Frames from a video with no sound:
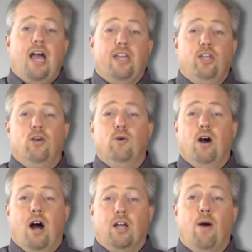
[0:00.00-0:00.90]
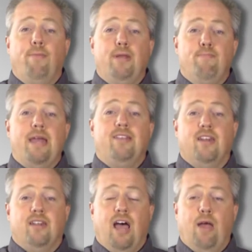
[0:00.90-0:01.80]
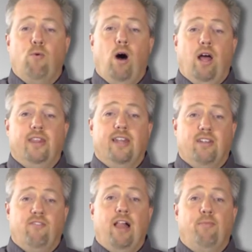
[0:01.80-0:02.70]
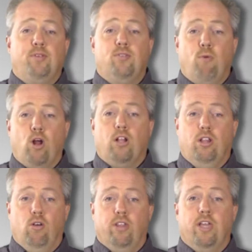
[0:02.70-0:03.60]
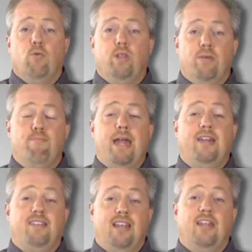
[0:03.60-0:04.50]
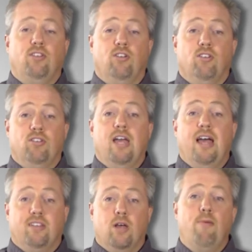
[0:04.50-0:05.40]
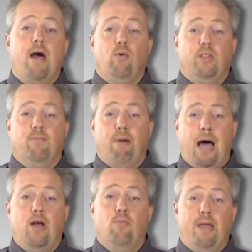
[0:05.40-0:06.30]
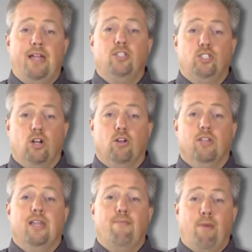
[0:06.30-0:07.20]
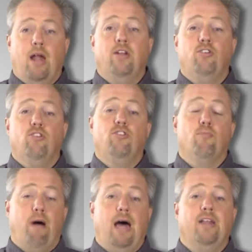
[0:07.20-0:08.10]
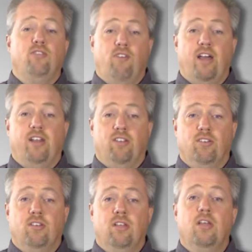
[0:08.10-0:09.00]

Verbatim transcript: I Q, a company based in Taiwan that develops smart clothing with embedded sensors, has come out with the BioMan shirt that monitors your body's vitals.